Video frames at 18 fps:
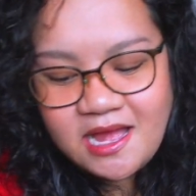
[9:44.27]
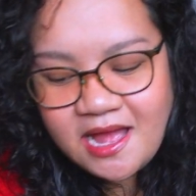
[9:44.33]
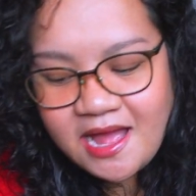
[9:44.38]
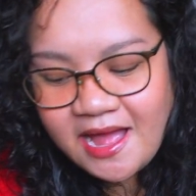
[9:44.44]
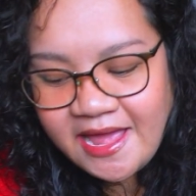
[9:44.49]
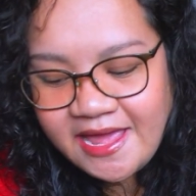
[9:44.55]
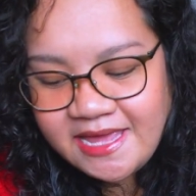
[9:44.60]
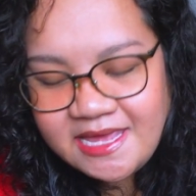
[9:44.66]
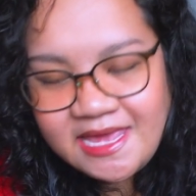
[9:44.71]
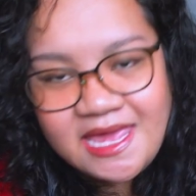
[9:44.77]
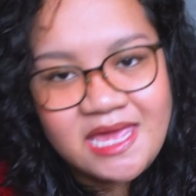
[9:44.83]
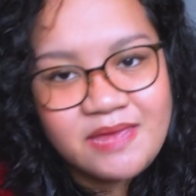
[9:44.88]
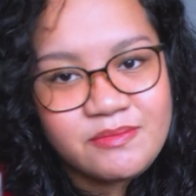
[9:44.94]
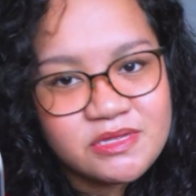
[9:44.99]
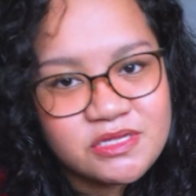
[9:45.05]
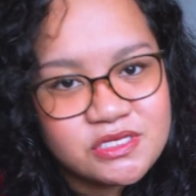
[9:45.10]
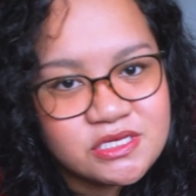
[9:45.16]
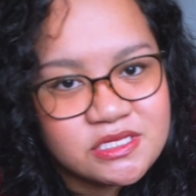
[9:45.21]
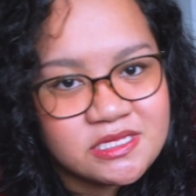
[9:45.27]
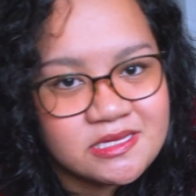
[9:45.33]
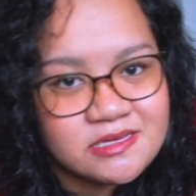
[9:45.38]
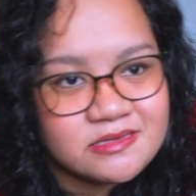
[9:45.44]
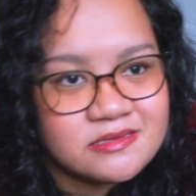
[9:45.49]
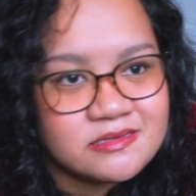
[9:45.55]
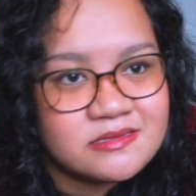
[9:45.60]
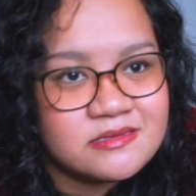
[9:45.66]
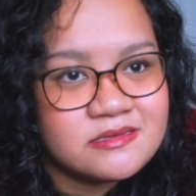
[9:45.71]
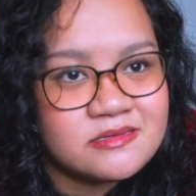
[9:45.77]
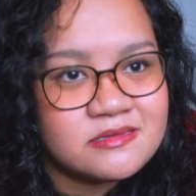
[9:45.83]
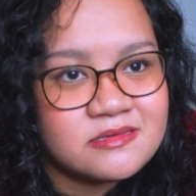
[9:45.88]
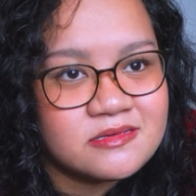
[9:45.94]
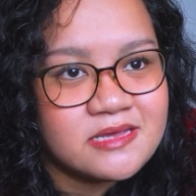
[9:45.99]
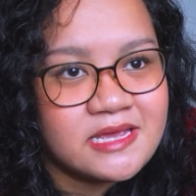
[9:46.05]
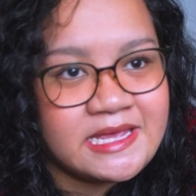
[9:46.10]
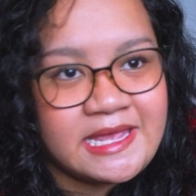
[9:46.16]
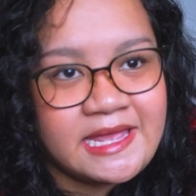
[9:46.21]
I came into this,
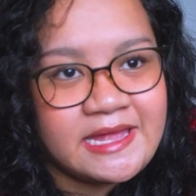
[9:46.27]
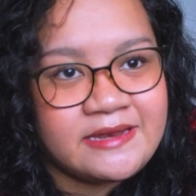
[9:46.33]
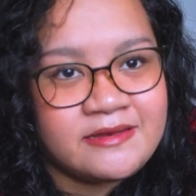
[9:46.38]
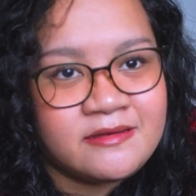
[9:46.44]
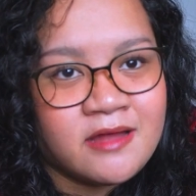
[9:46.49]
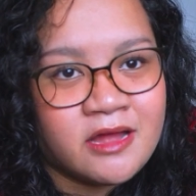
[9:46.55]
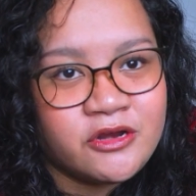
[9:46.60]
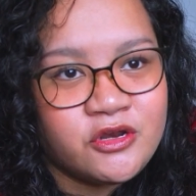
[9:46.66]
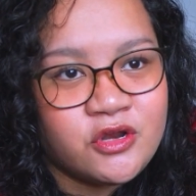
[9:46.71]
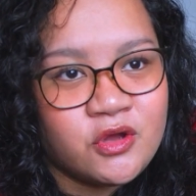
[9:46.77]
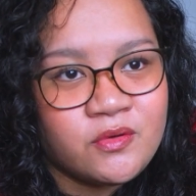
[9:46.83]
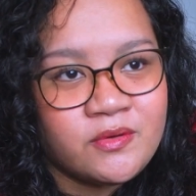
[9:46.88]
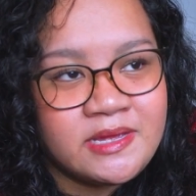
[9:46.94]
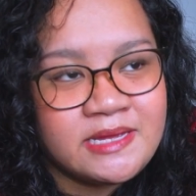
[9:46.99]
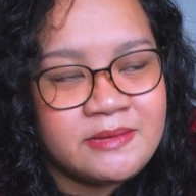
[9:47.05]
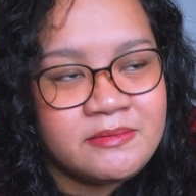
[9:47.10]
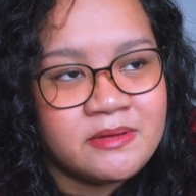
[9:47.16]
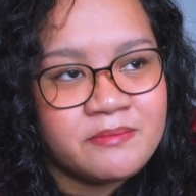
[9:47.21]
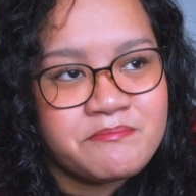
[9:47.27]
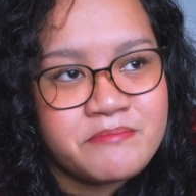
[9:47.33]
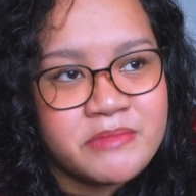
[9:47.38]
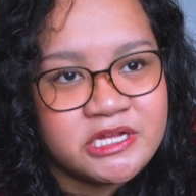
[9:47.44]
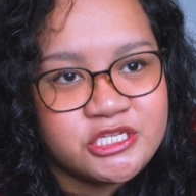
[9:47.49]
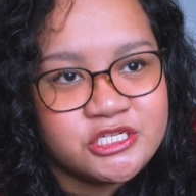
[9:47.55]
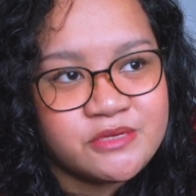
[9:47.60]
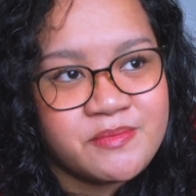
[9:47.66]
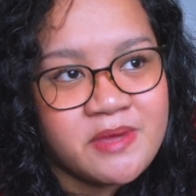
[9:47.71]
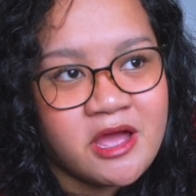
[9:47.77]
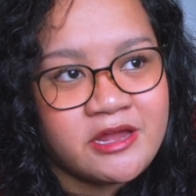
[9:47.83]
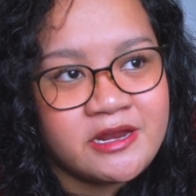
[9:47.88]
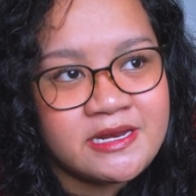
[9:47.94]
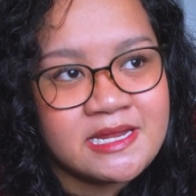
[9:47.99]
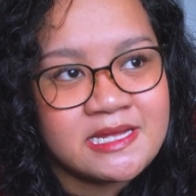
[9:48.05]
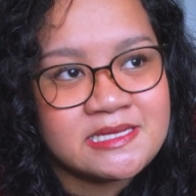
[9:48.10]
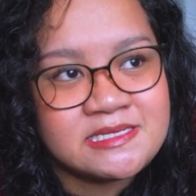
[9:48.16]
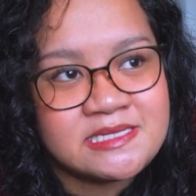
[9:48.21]
again, not knowing much about
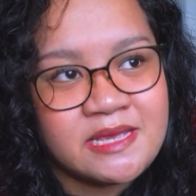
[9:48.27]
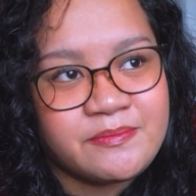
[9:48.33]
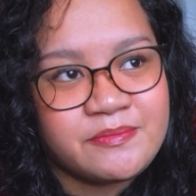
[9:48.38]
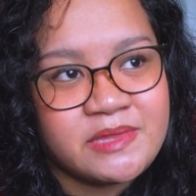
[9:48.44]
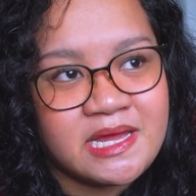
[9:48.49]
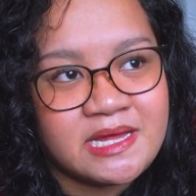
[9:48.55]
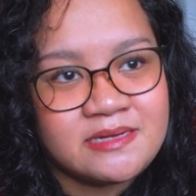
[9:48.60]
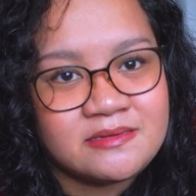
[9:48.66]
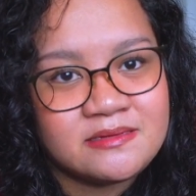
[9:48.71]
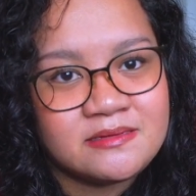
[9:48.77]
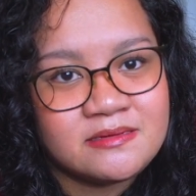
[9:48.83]
it except that